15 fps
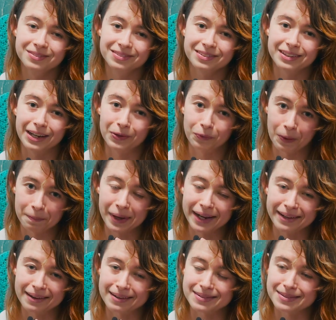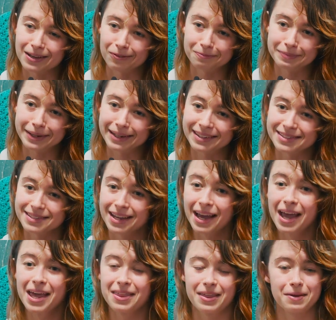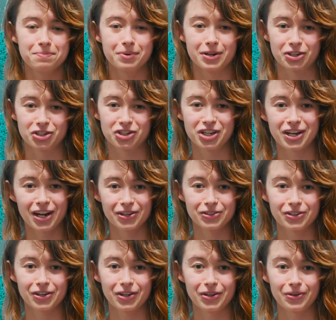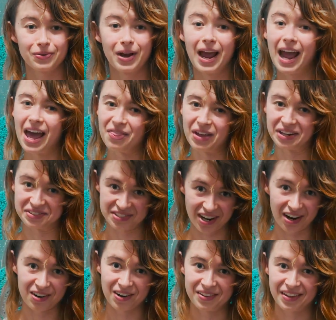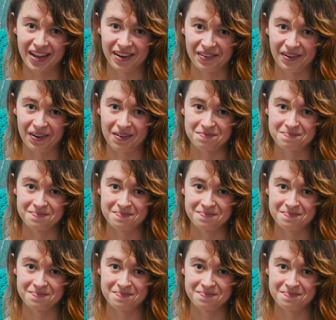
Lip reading: that it went back in itself, because they put a sheet under you and they tug on that arm.